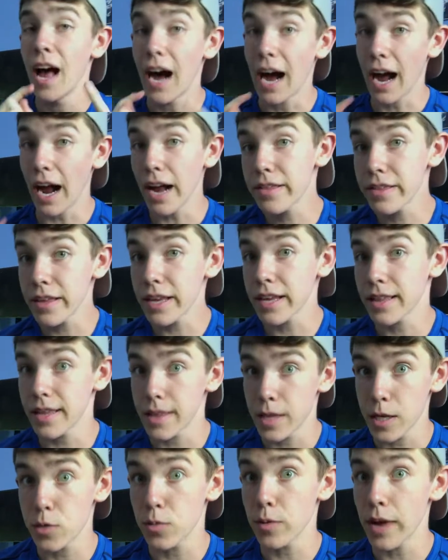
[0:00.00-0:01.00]
I think that
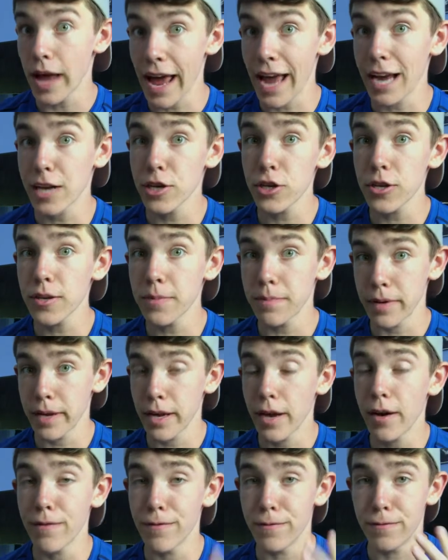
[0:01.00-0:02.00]
this would actually be
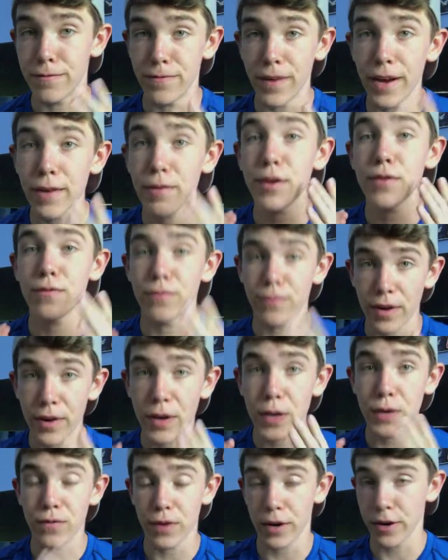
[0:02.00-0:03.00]
a very,
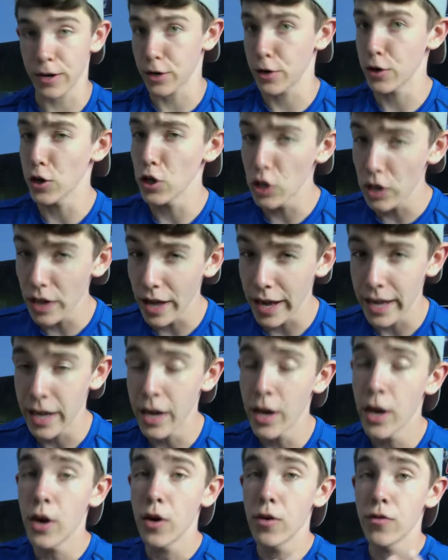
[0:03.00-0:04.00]
very, very good light
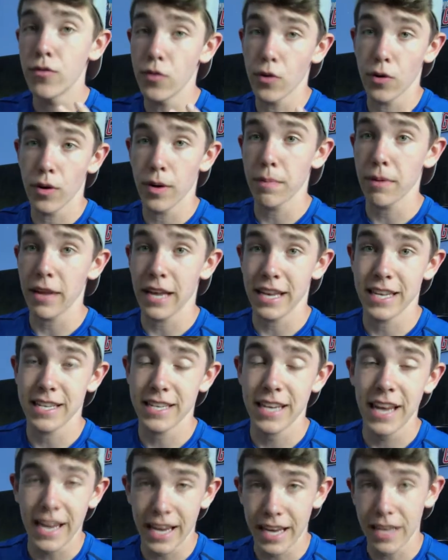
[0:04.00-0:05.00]
for a planted tank.